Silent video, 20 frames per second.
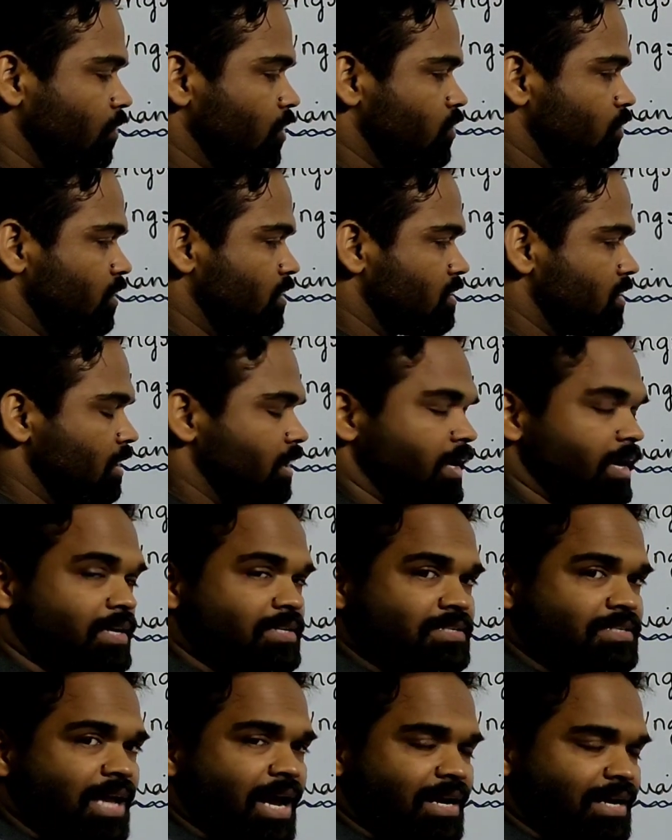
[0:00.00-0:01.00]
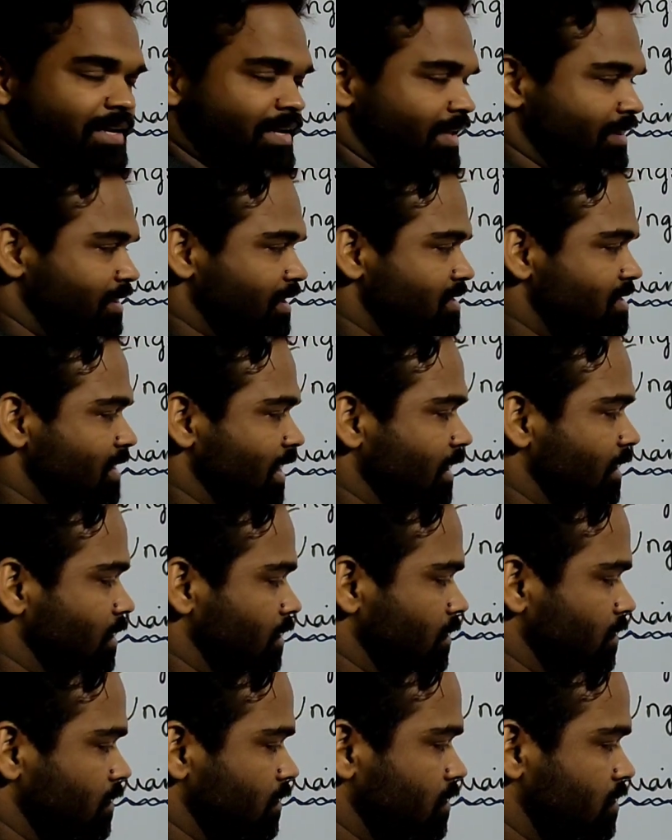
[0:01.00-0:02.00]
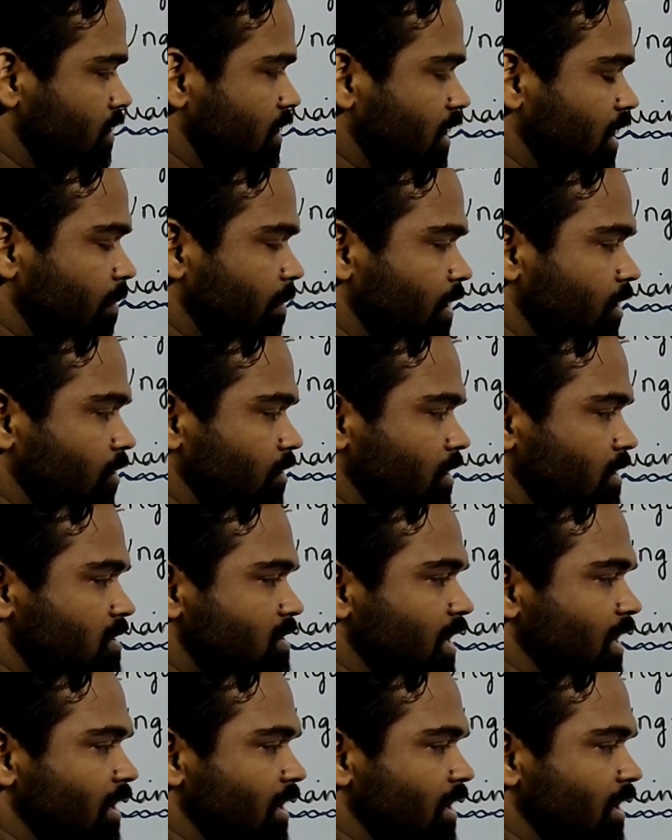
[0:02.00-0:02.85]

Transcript: which was exactly at the center. 3 element on this